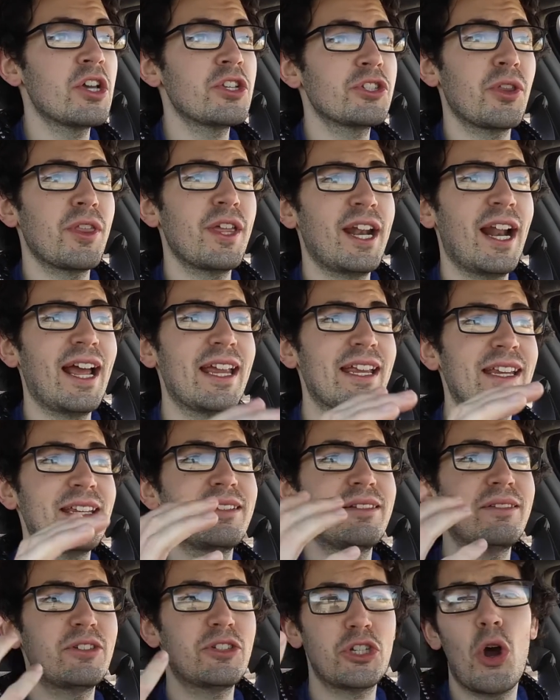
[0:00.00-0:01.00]
so that I
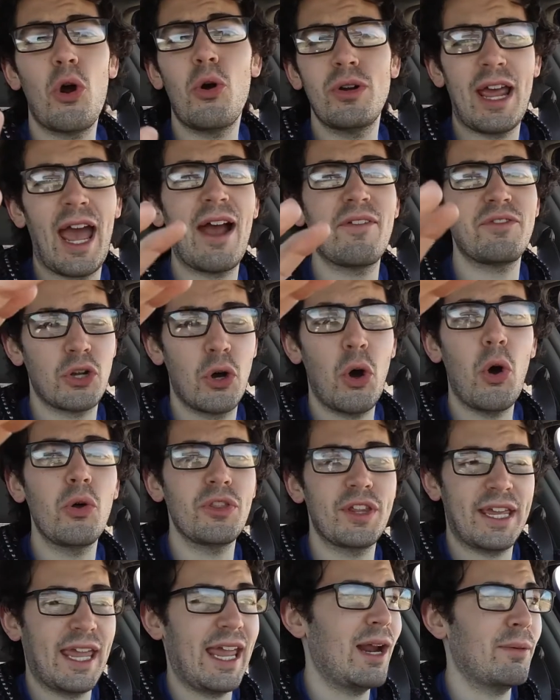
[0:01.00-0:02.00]
don't have to
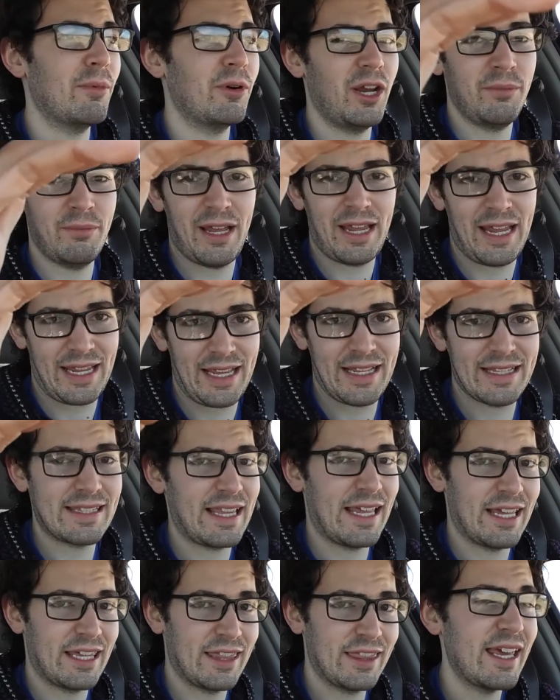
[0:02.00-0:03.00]
hold the camera in my hands
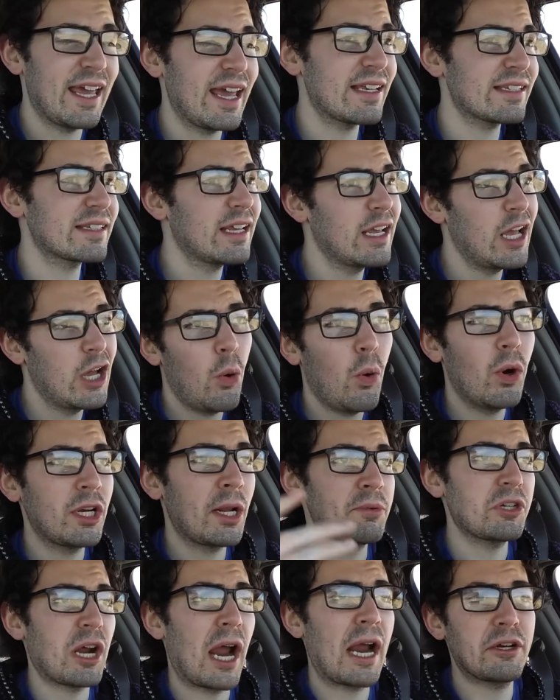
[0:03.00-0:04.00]
like this when
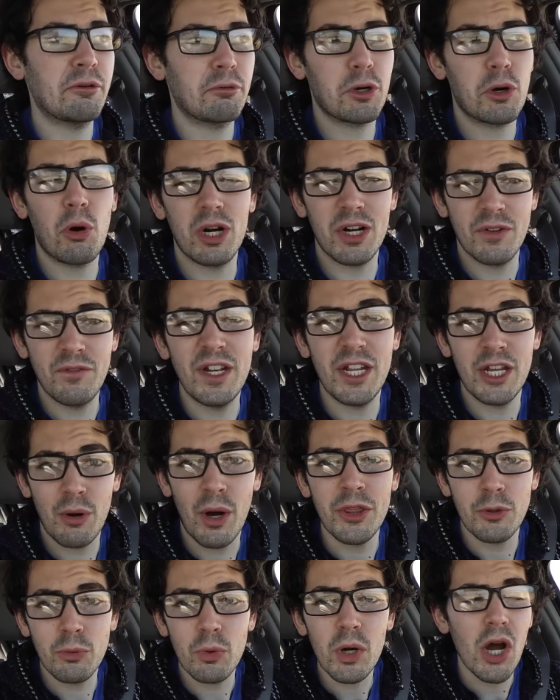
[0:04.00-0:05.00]
I'm trying to record a video
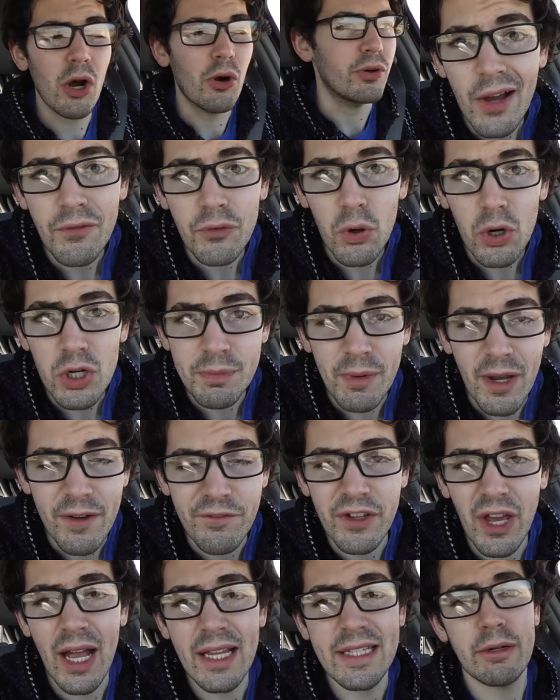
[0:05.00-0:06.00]
on the road. Of course, my
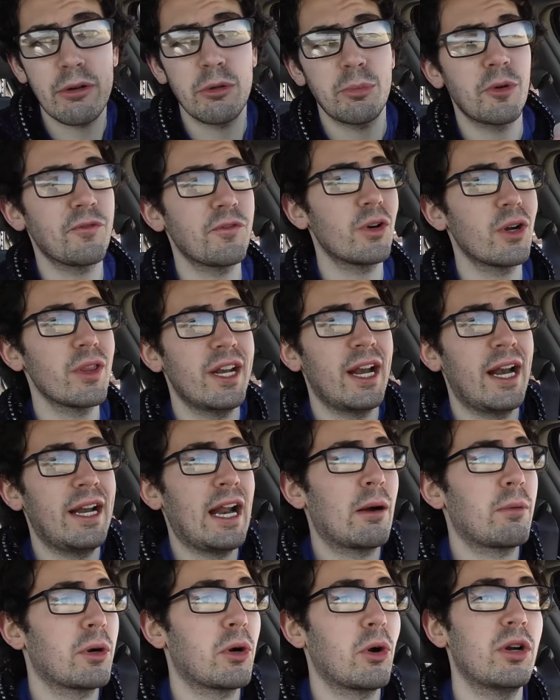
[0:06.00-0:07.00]
fiance would prefer that I
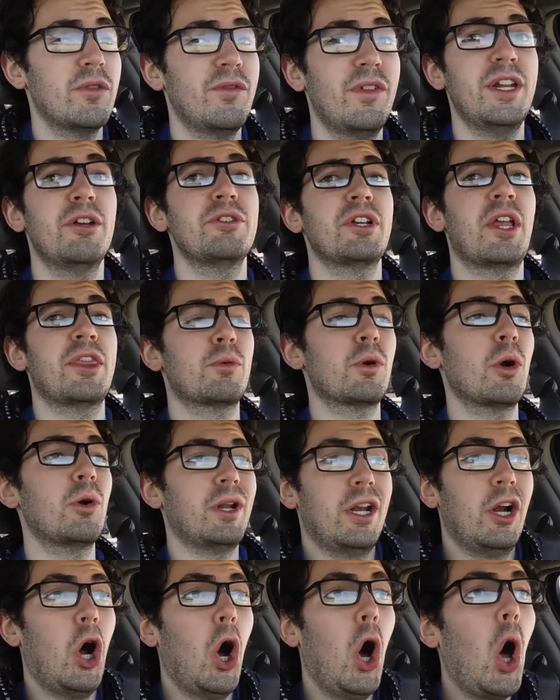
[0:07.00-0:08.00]
not record videos on the road
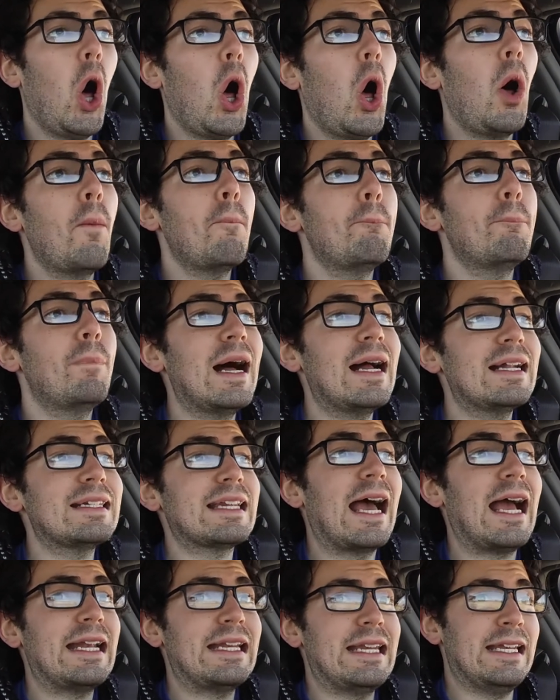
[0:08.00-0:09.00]
at all,
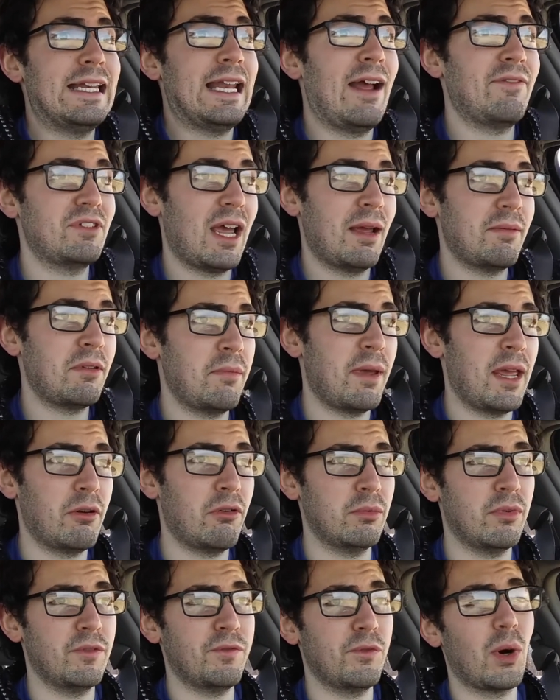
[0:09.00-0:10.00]
but I didn't have time to make
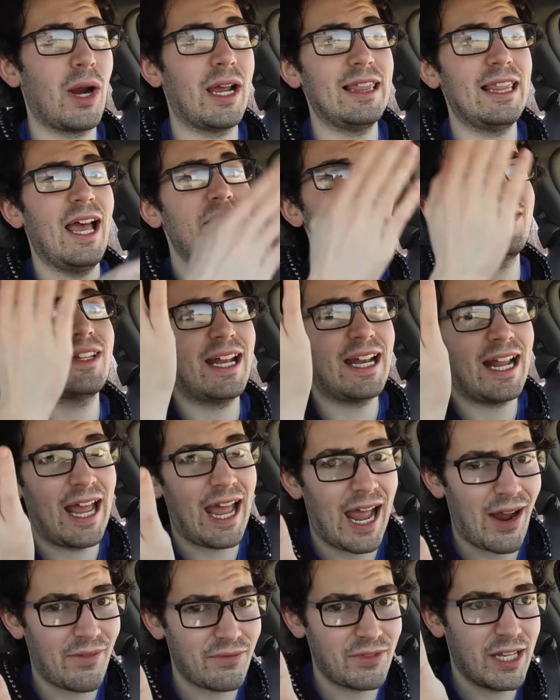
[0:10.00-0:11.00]
one before I left, and I
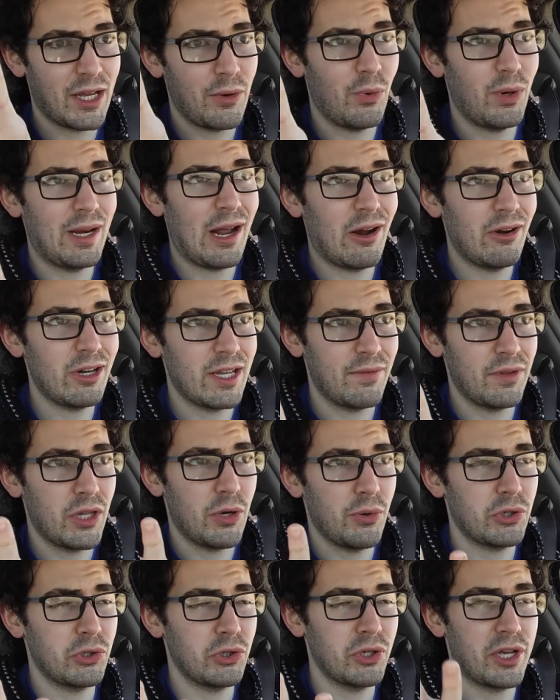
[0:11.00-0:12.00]
have to get one out, even
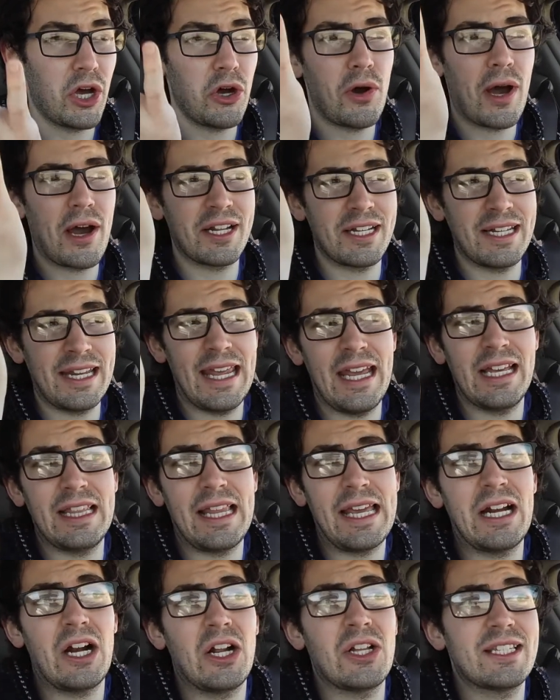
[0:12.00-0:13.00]
though it'll go out a day
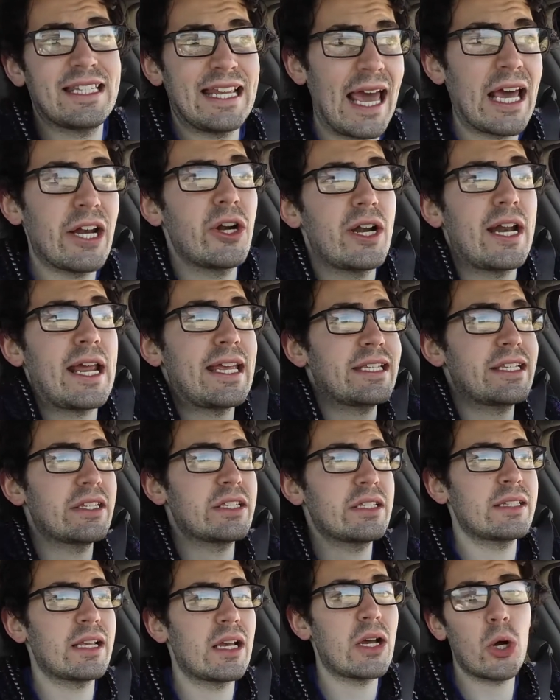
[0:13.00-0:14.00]
late on Saturday,
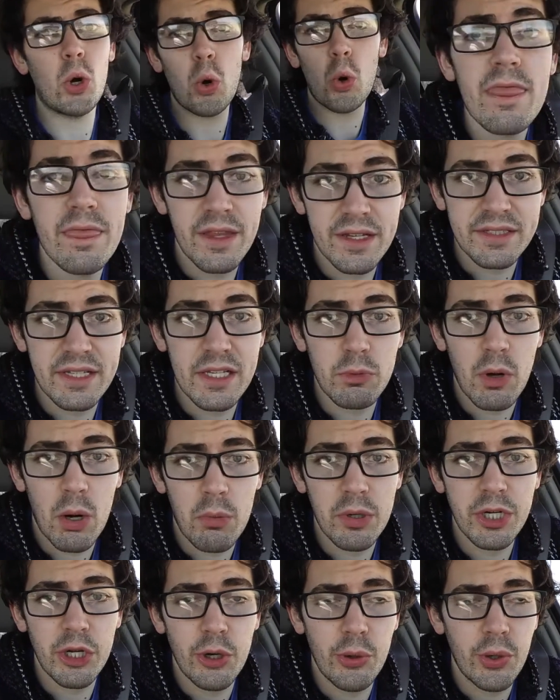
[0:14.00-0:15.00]
so this is what
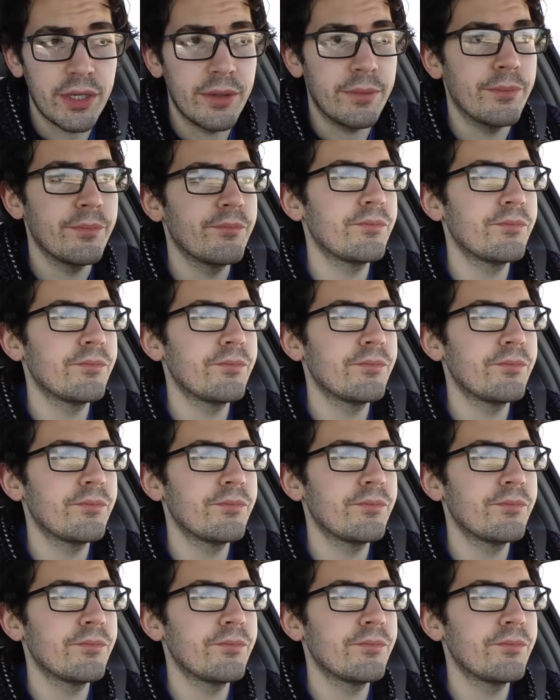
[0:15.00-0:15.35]
we're doing.